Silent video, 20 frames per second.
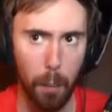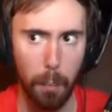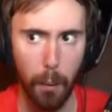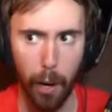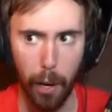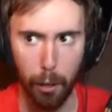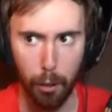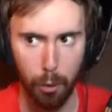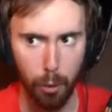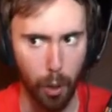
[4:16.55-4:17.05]

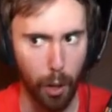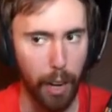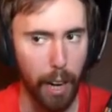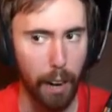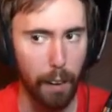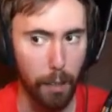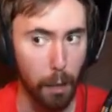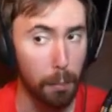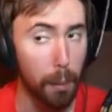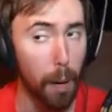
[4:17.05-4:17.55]
players without
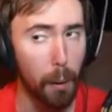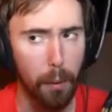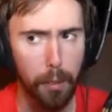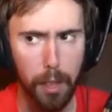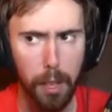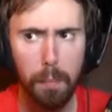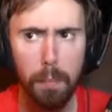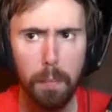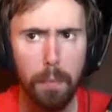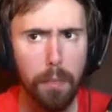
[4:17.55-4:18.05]
having to play with
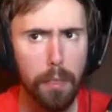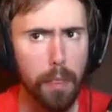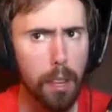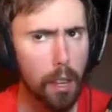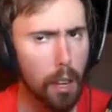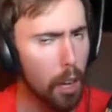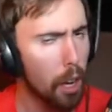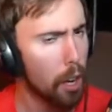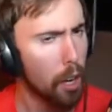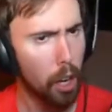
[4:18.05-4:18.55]
them?
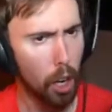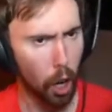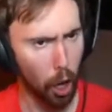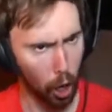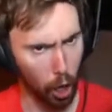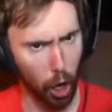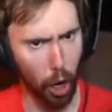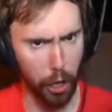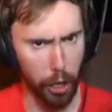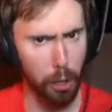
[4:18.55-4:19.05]

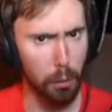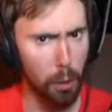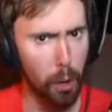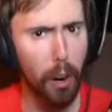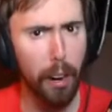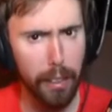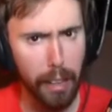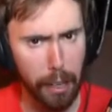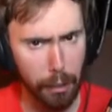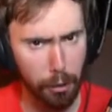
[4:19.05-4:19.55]
Are you
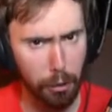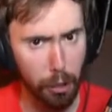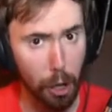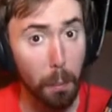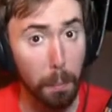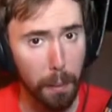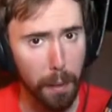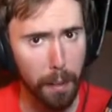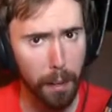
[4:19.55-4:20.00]
really that stupid?